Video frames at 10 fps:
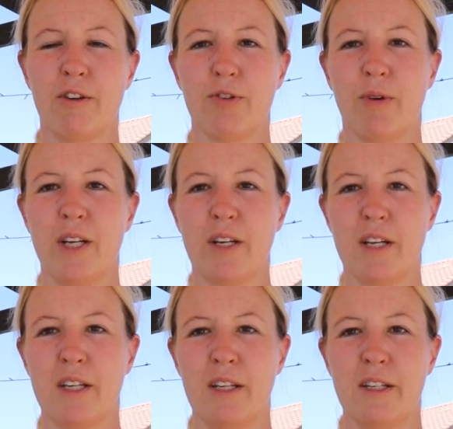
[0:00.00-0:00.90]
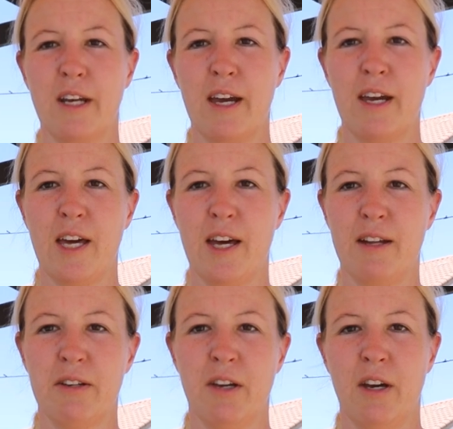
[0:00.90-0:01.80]
2019 today,
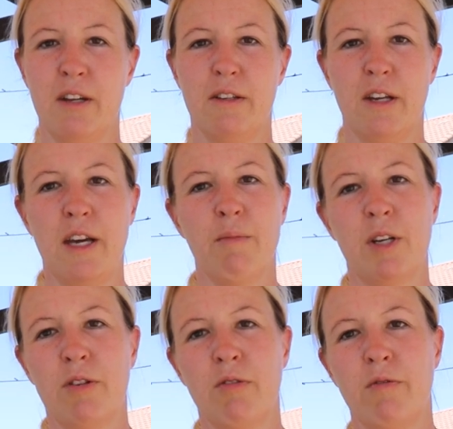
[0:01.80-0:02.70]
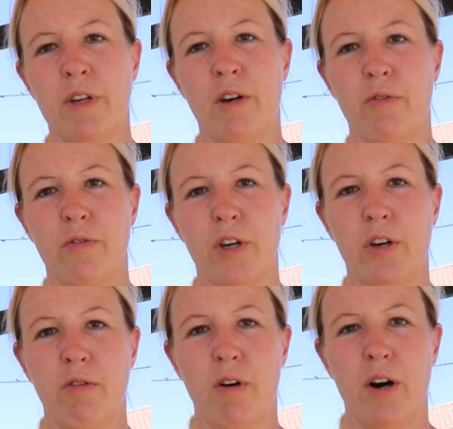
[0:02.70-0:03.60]
and today I'm going to do a video for
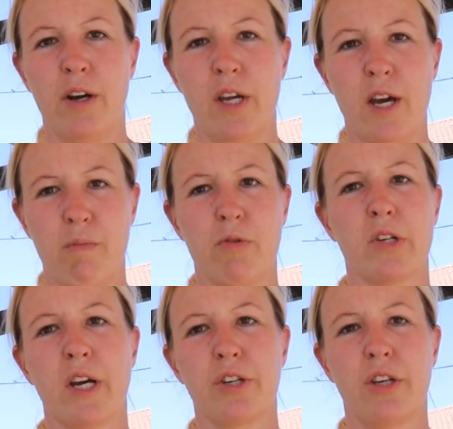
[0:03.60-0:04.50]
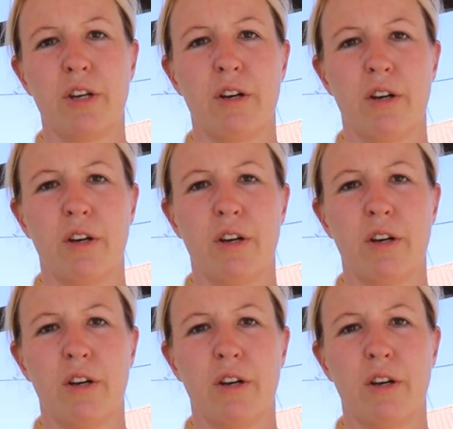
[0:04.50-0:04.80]
you on ant protection.